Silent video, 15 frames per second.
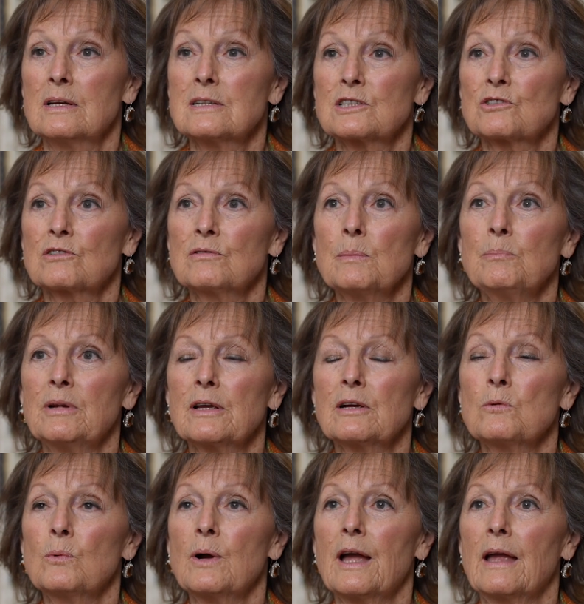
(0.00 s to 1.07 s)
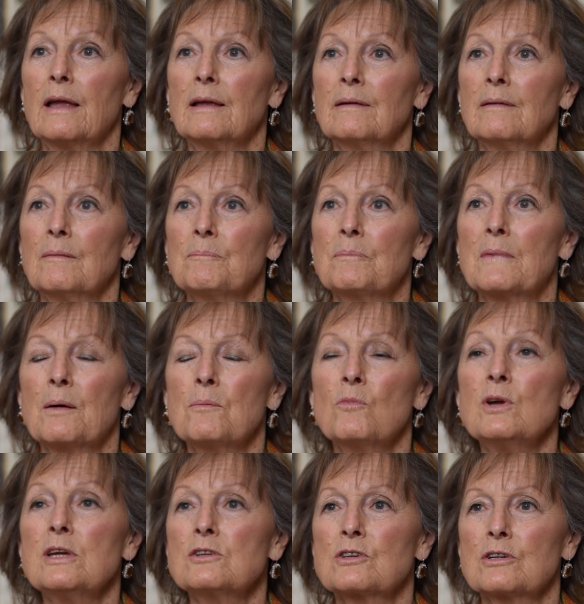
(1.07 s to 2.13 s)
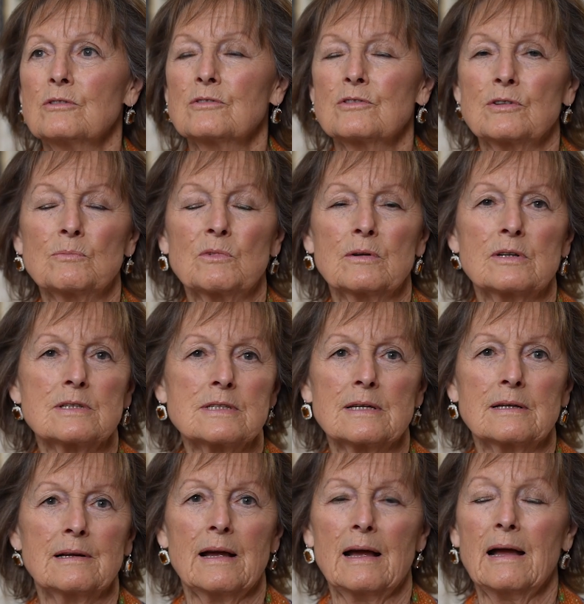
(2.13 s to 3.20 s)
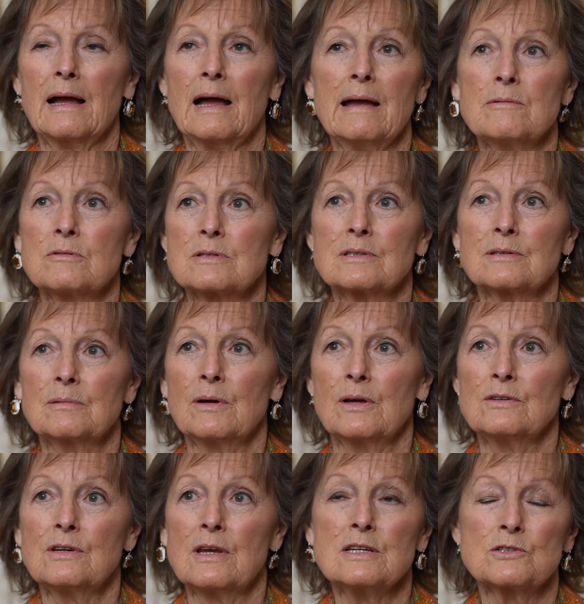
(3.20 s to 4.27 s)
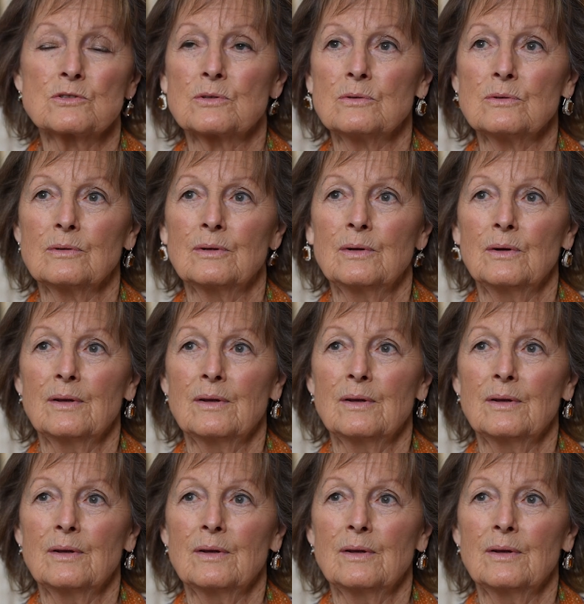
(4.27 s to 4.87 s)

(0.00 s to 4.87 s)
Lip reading: scribbling away. And we children, because I was at day school